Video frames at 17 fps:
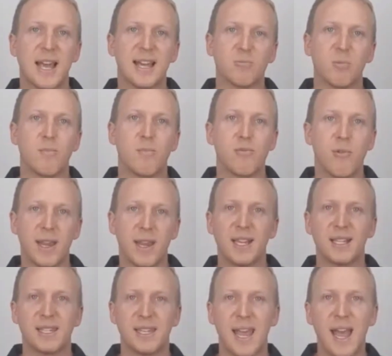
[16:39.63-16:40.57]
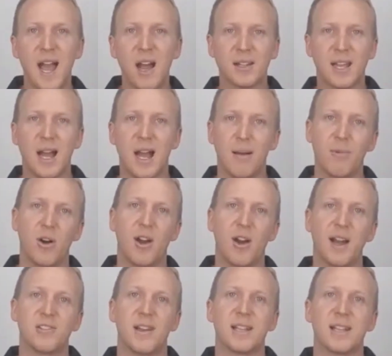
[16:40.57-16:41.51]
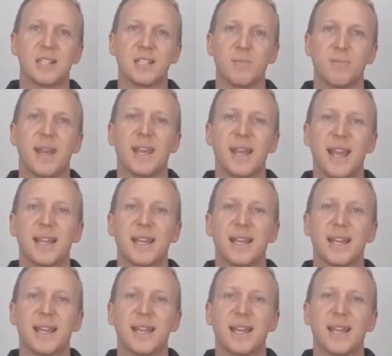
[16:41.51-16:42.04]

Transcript: as we're breaking down carbohydrates to make